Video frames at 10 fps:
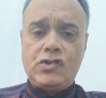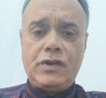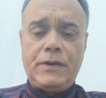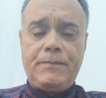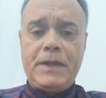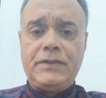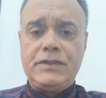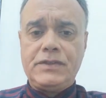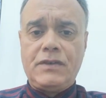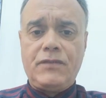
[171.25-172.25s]
and
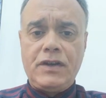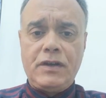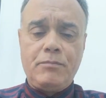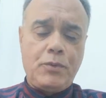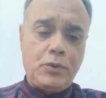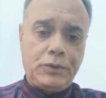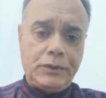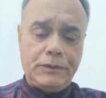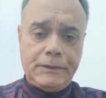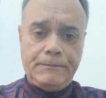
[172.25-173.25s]
this is a very
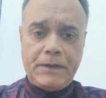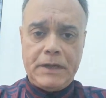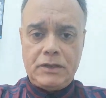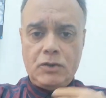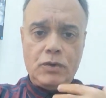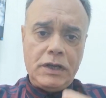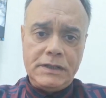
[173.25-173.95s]
important category,